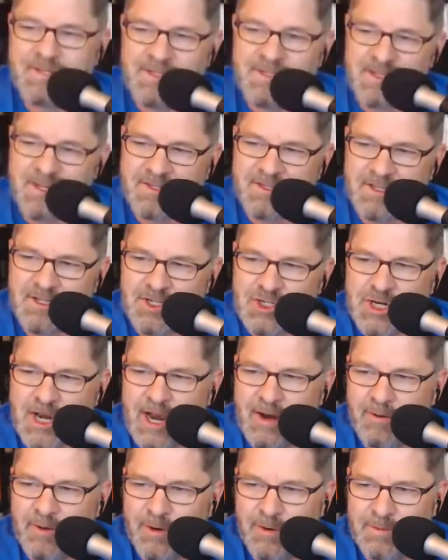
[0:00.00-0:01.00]
says in the
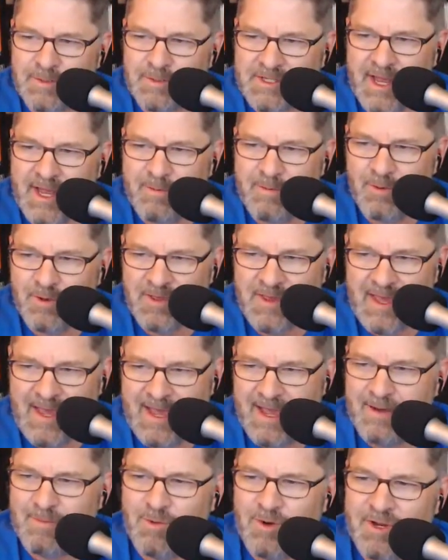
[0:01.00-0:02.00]
chat room, same with
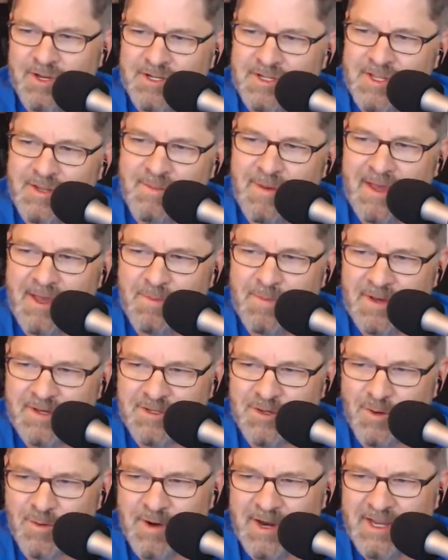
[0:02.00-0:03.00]
cameras. The
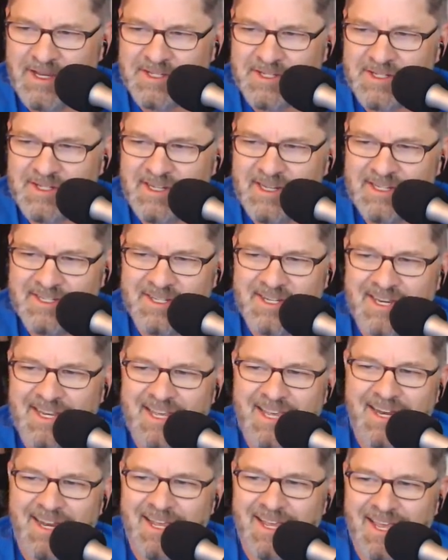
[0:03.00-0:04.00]
megapixel race isn't
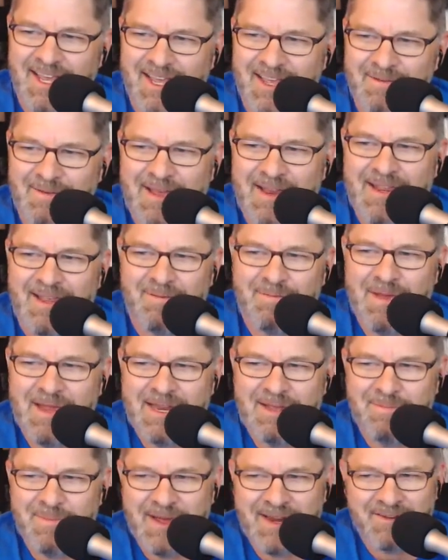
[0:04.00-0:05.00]
getting
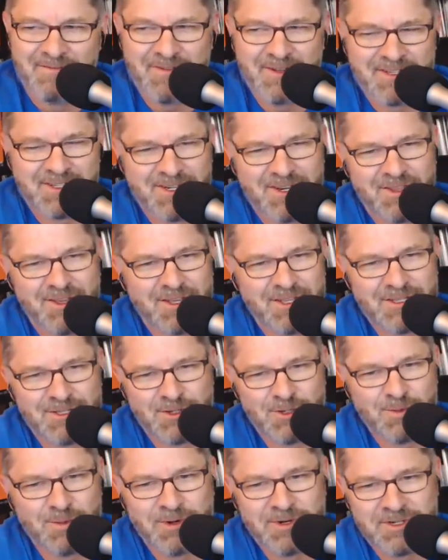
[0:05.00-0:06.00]
many benefits to the
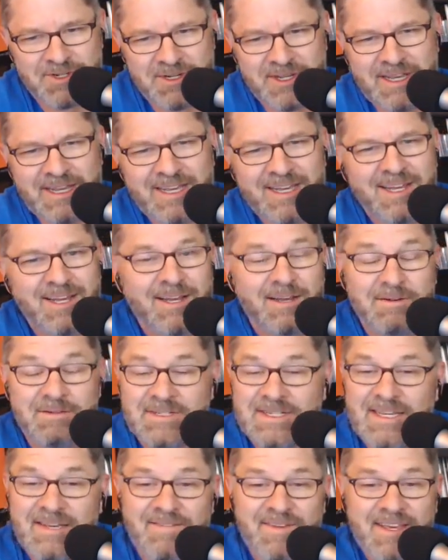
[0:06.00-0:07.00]
consumers.
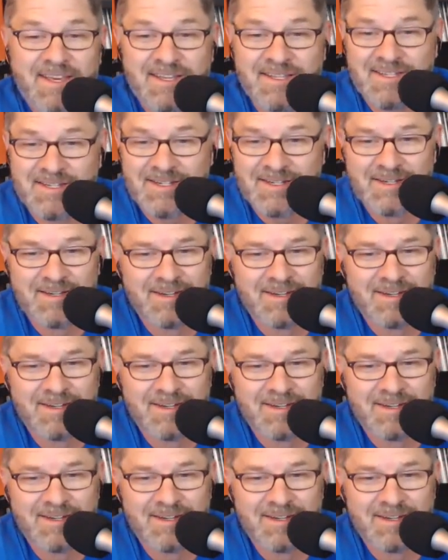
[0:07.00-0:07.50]
TVs,